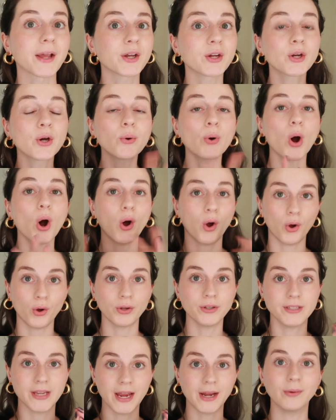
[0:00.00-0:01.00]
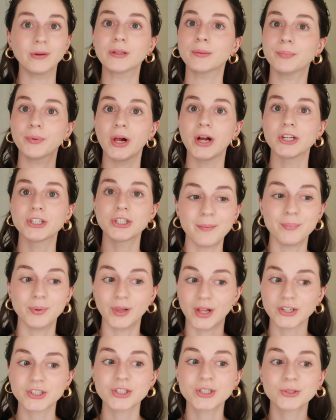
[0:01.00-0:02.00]
I could go all day with blush.
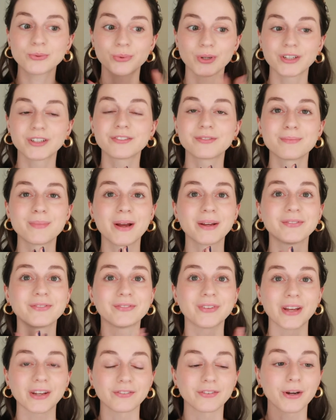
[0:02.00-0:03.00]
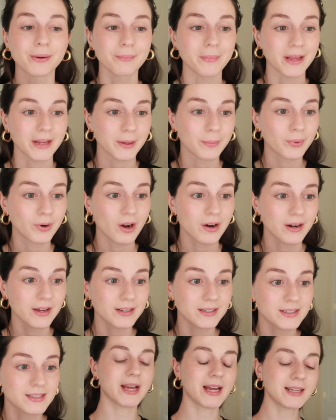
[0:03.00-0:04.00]
Blush is one of my favorite makeup
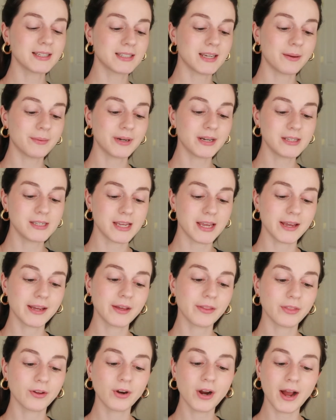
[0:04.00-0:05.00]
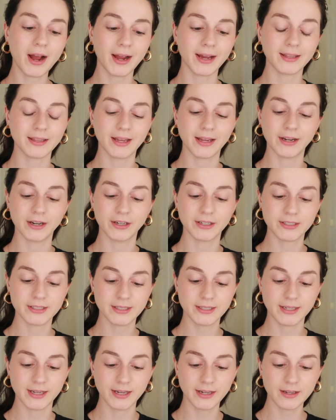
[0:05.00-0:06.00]
products. Next, I'm going to take their highlighting
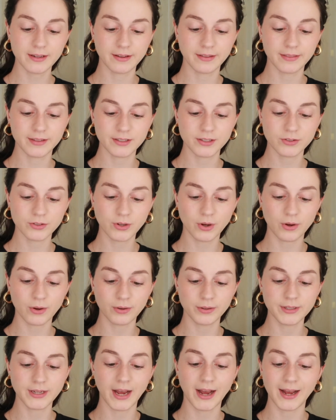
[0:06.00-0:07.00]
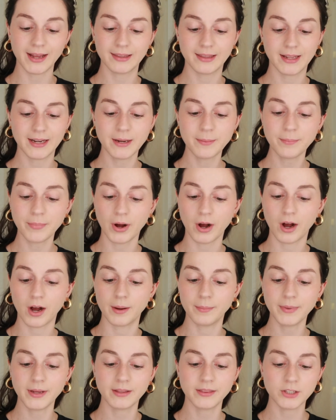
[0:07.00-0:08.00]
stick, and this is called Highlighting
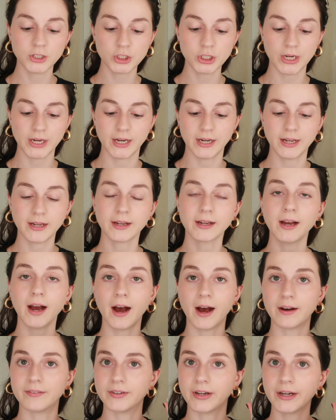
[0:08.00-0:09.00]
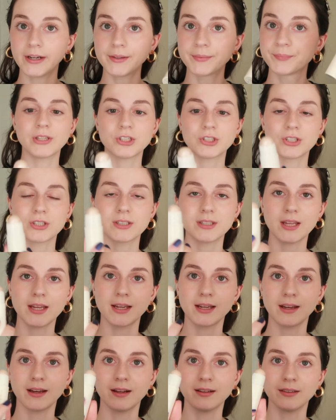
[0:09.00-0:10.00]
Balm in the shade Kava. It's just
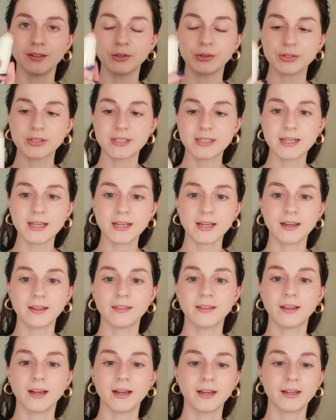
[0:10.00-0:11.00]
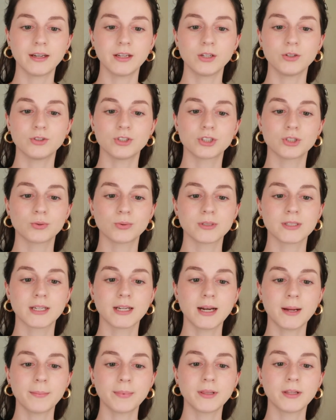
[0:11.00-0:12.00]
like a little stick, and then you just twist
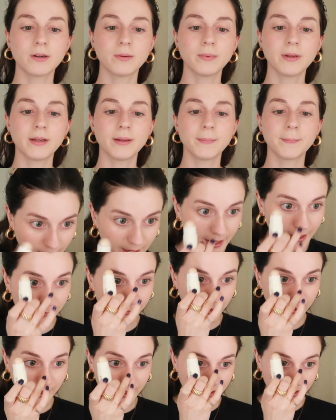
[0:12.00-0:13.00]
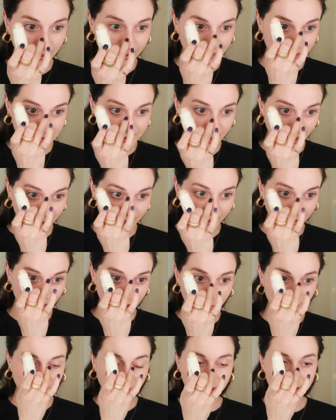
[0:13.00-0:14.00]
it up a little bit. And I really like this
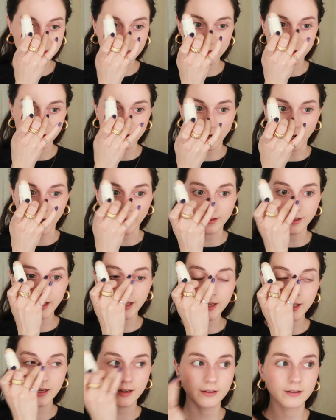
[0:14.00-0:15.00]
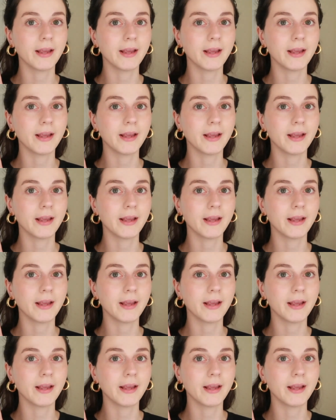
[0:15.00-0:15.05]
highlighter because it's not like